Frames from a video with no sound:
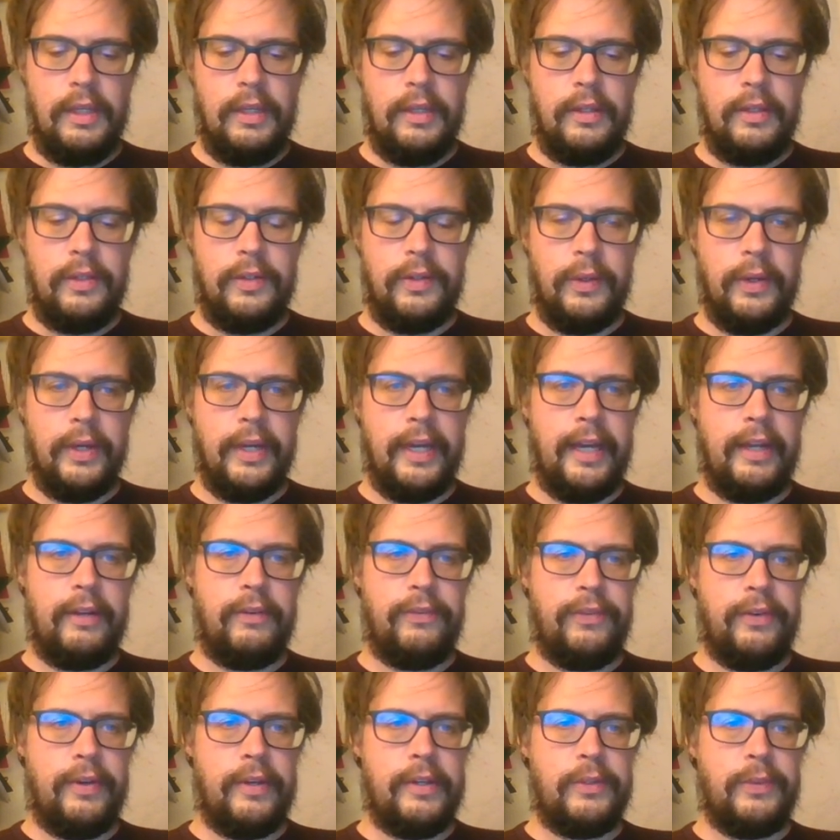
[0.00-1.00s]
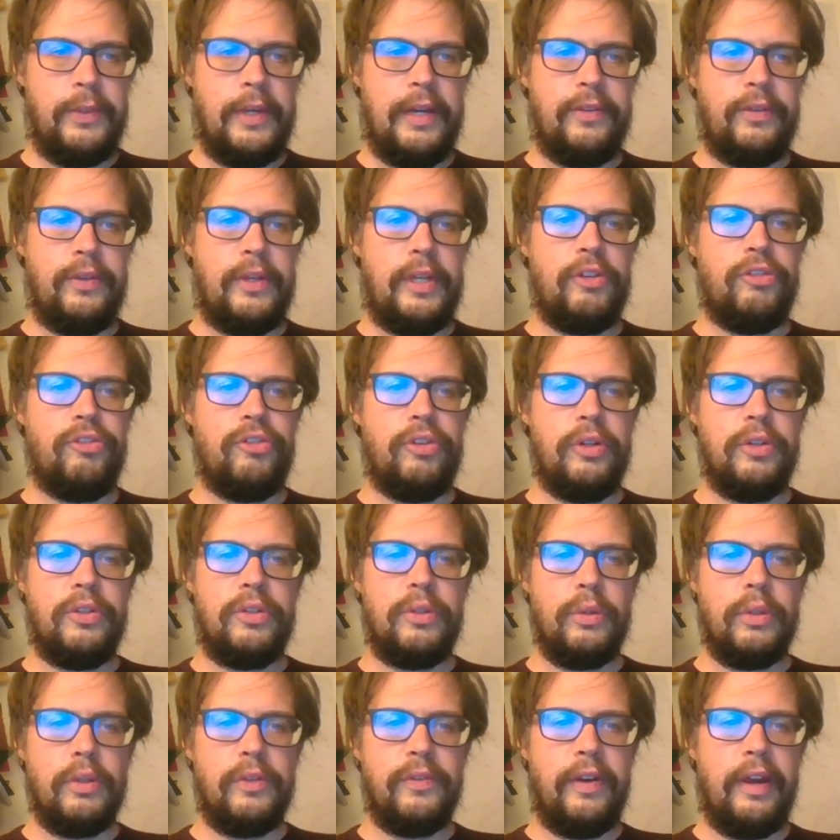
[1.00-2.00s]
So again, first we have to introduce
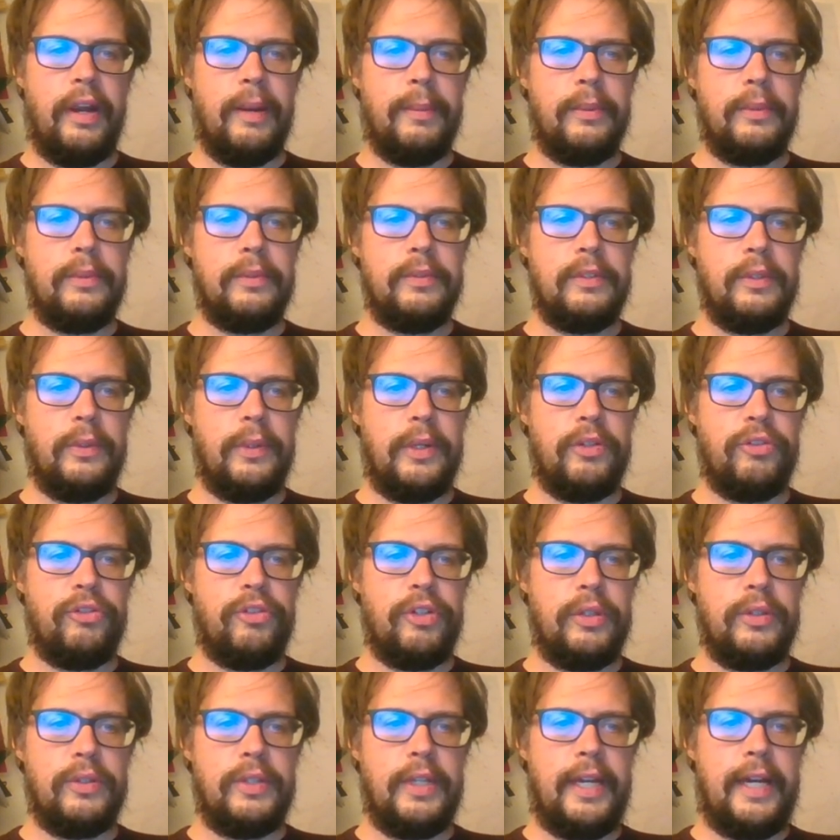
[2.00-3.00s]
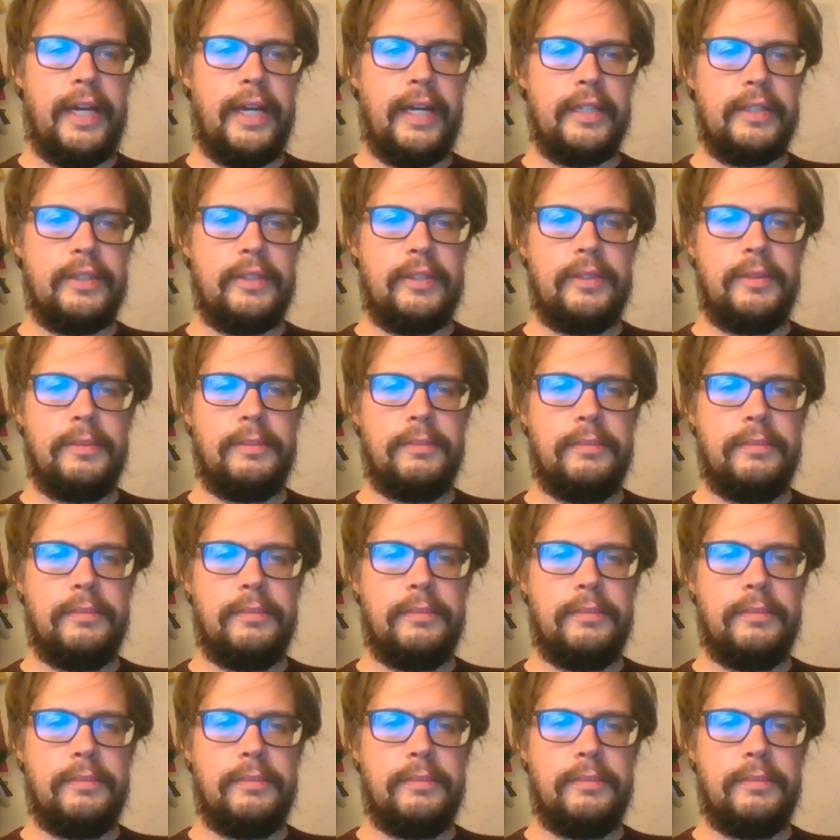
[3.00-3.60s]
all the variables. So we introduce x,